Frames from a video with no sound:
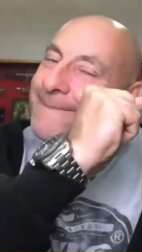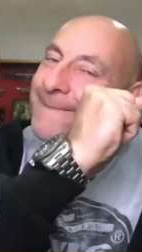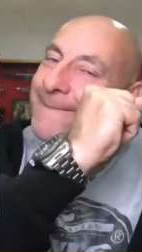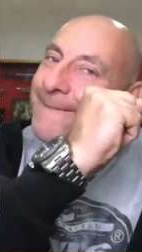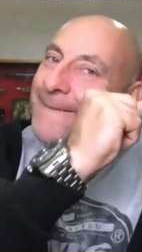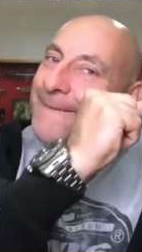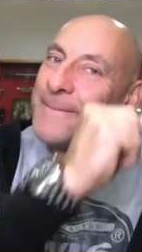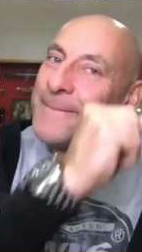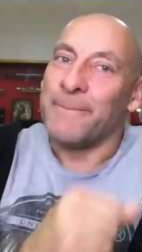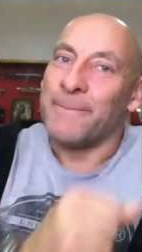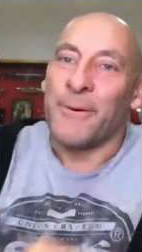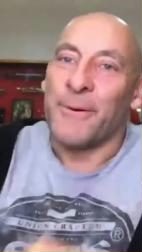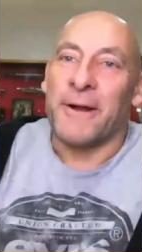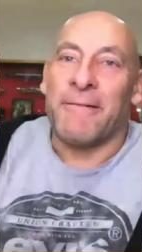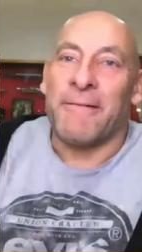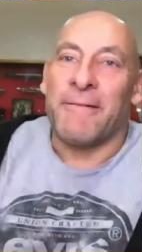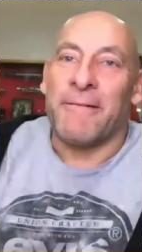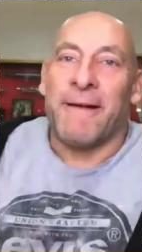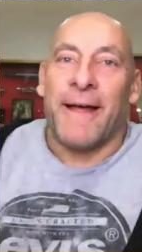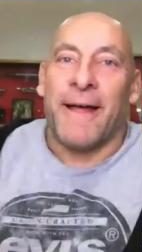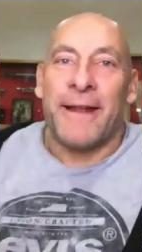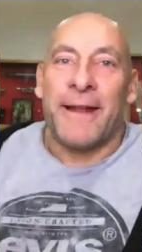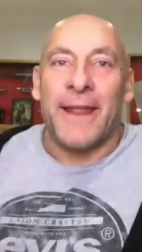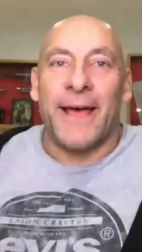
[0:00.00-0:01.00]
put
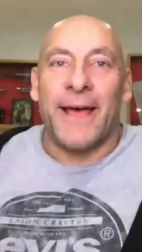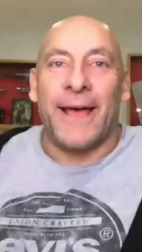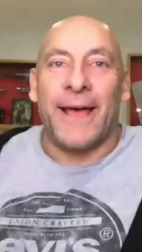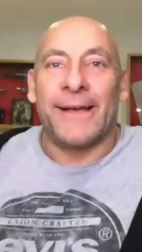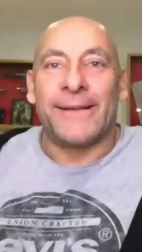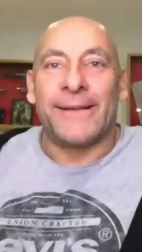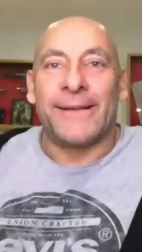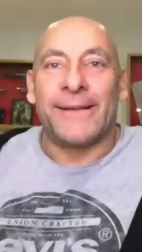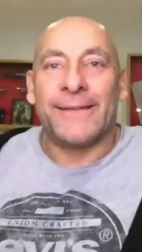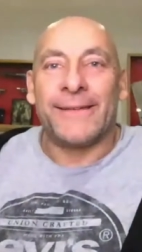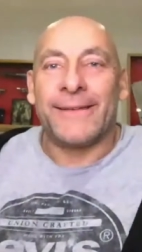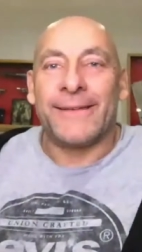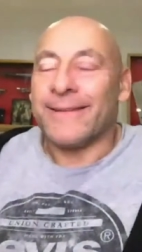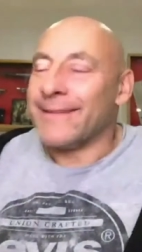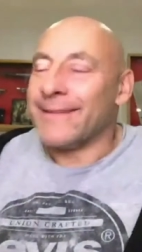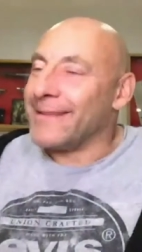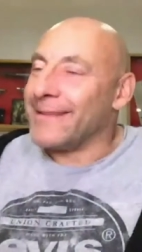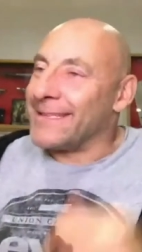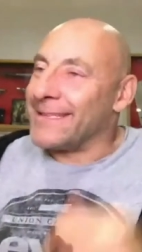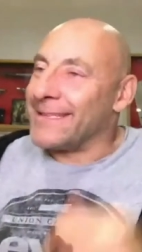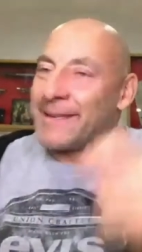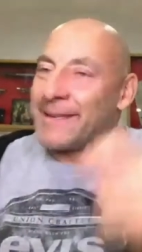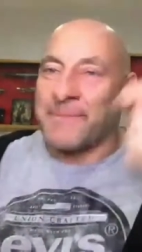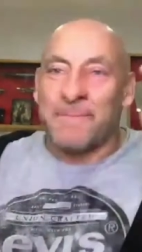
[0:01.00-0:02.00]
her under!
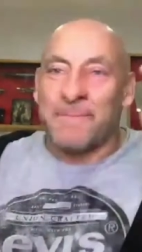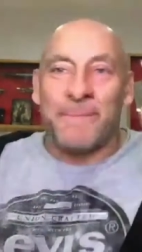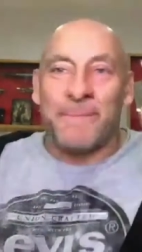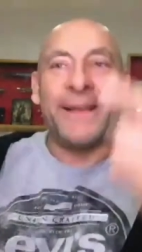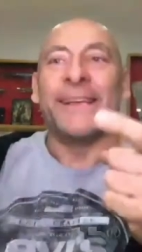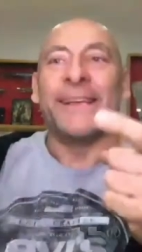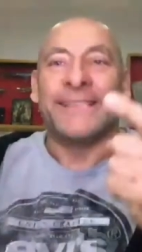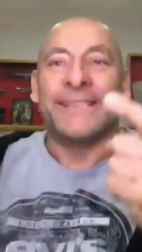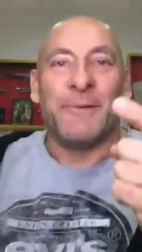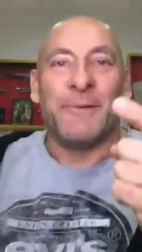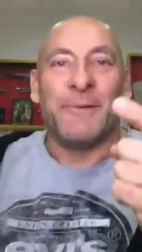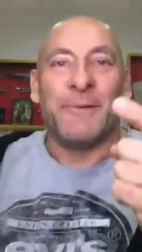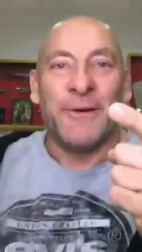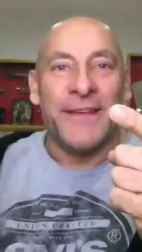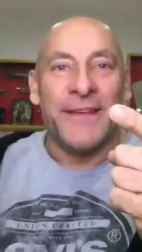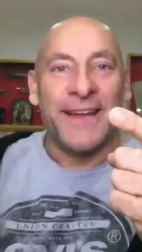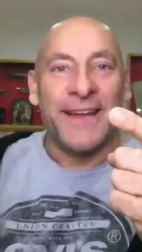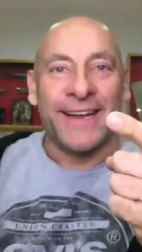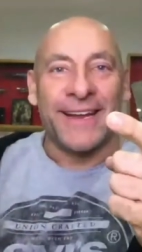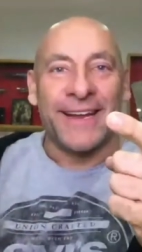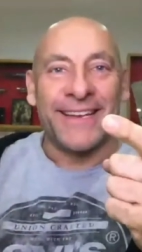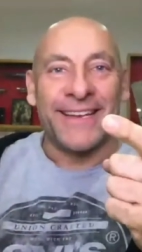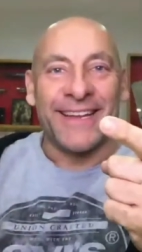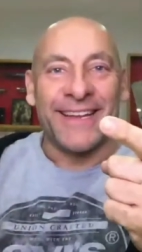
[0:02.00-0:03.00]
It's amazing what
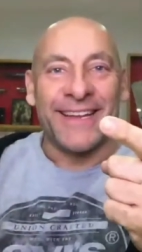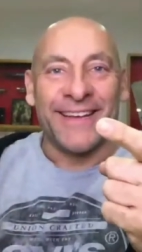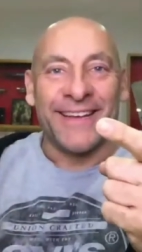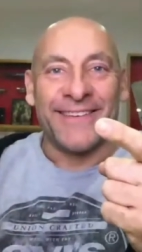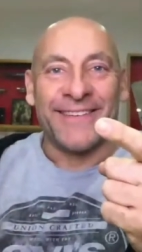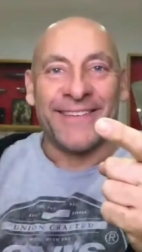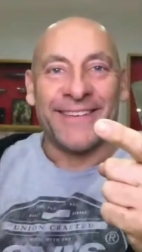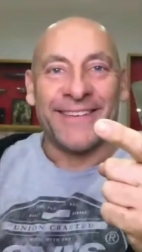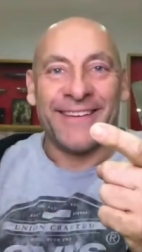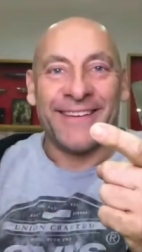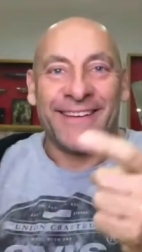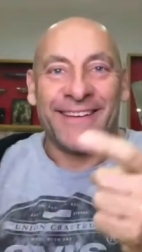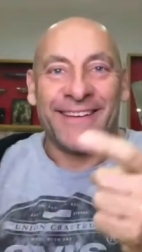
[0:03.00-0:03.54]
you can do.